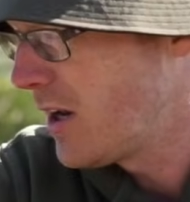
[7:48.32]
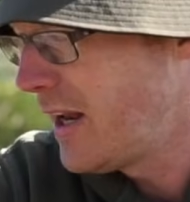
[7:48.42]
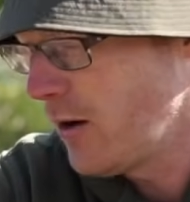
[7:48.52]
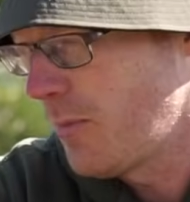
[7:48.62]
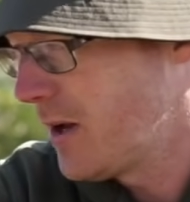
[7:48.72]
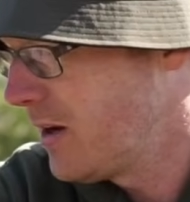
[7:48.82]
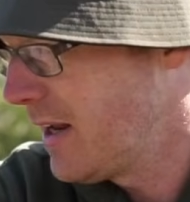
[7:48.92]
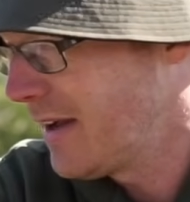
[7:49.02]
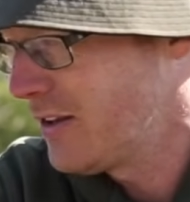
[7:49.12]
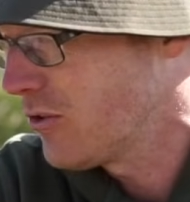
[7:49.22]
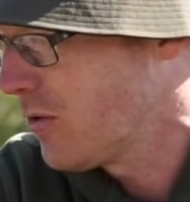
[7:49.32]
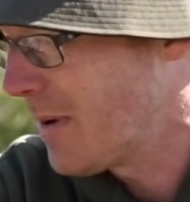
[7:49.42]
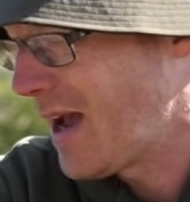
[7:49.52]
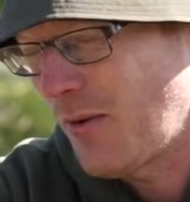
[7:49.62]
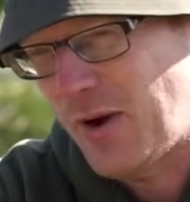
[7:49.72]
a little bit later
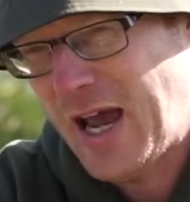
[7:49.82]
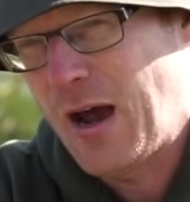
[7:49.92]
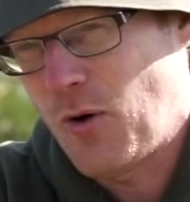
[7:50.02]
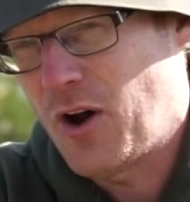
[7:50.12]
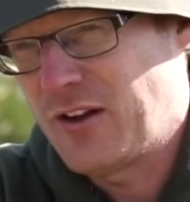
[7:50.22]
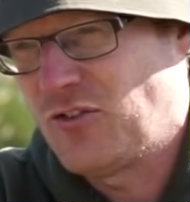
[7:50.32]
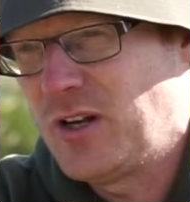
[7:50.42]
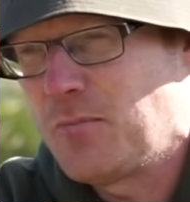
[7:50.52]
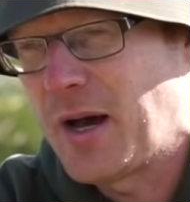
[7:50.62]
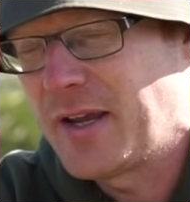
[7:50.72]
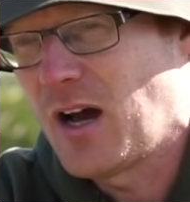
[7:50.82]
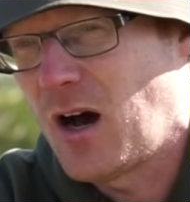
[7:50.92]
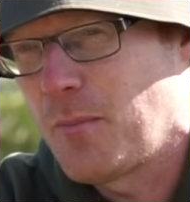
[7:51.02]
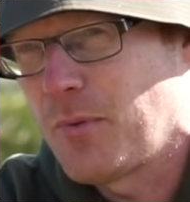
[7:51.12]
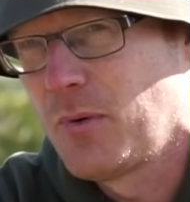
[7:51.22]
about how I actually bait
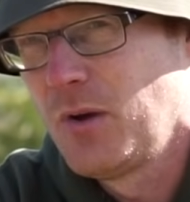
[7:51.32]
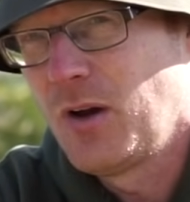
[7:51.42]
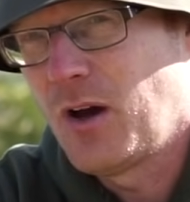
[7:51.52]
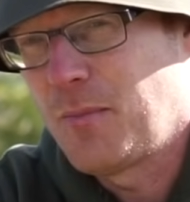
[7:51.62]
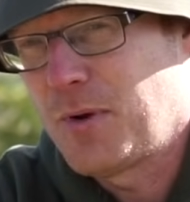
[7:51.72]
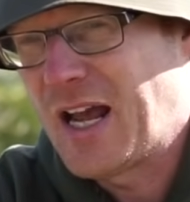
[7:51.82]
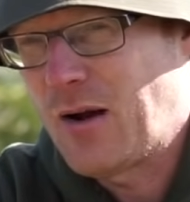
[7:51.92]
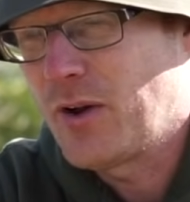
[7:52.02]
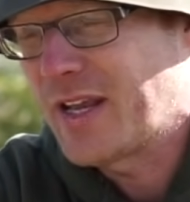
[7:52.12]
up and how I